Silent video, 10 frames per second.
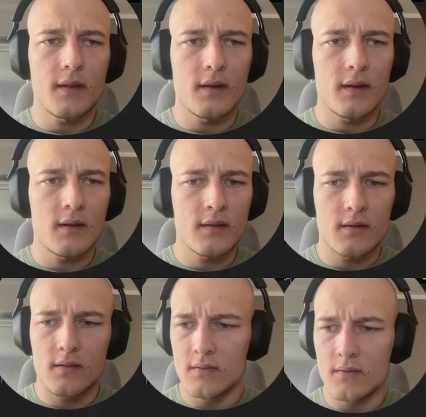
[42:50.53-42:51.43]
and
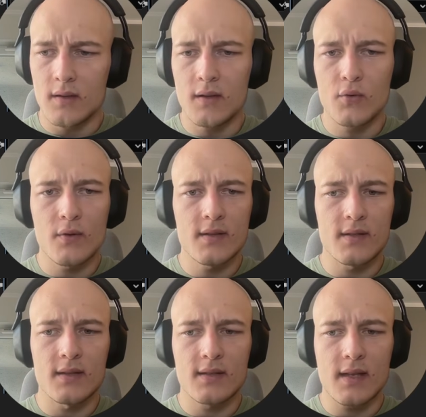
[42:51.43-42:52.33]
increase
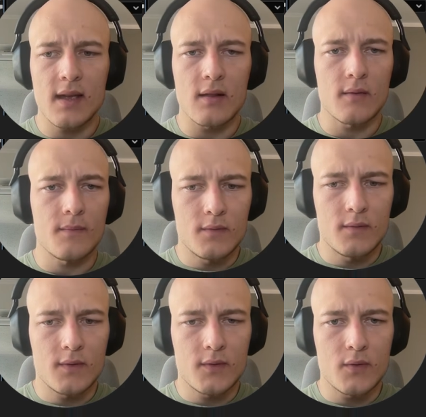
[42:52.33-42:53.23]
the scale.
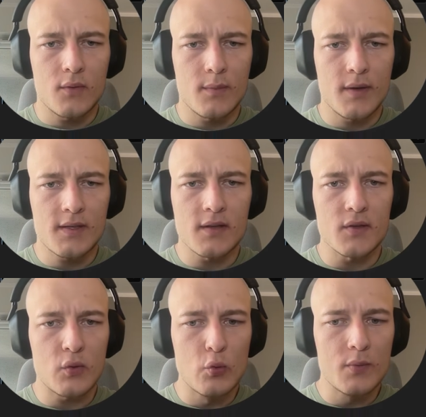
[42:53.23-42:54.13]
So it basically
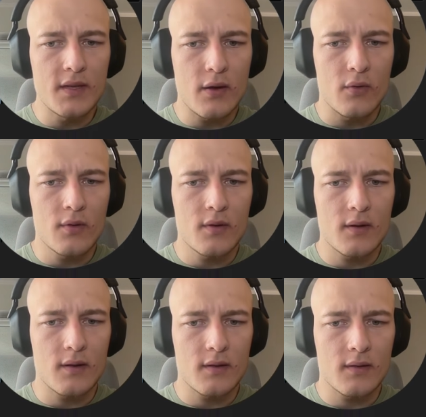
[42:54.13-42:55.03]
zooms out,
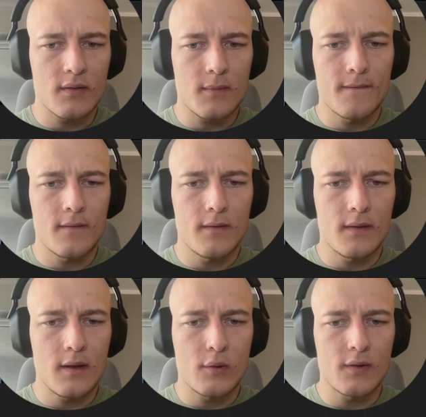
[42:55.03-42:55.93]
and
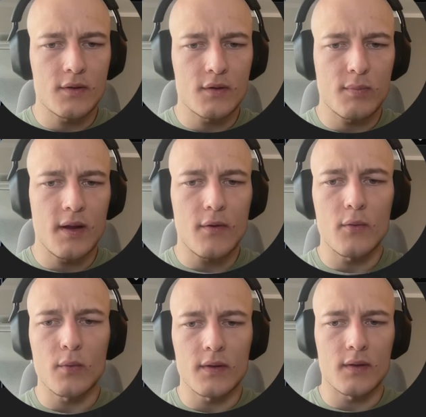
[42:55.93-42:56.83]
now let's just play
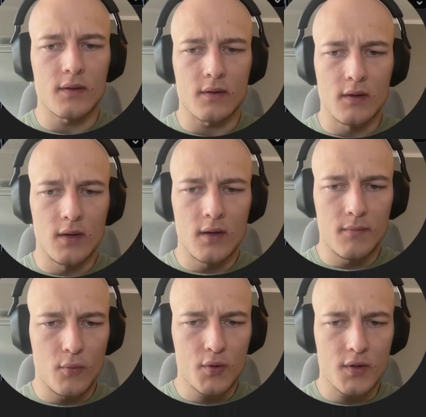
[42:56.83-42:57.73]
around with the
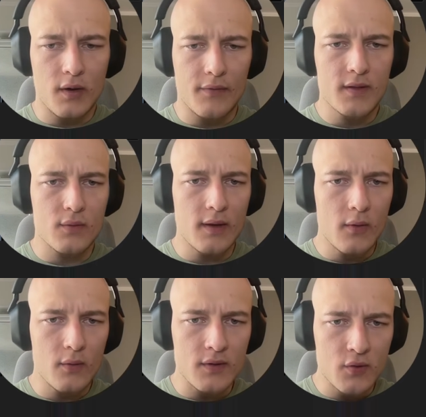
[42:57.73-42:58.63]
motion graphics. So
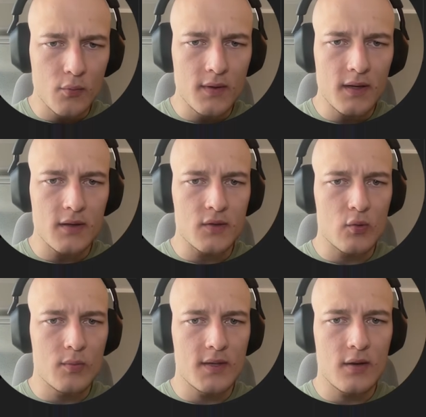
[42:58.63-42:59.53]
now it's zoomed in, it
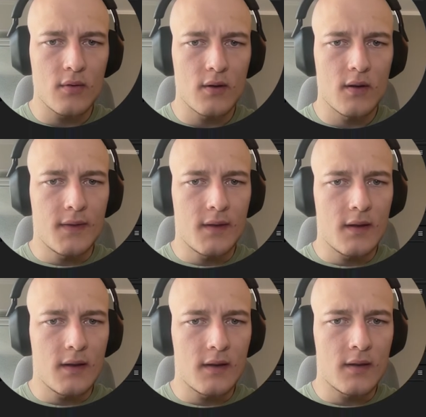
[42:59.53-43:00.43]
zooms out,
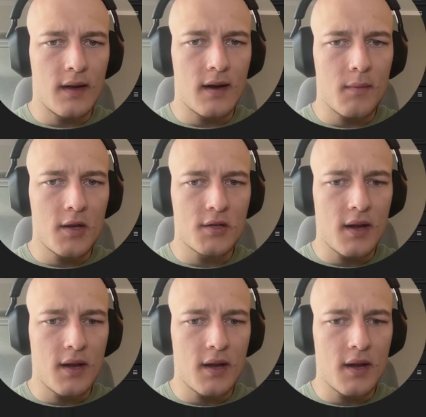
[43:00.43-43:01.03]
and the animation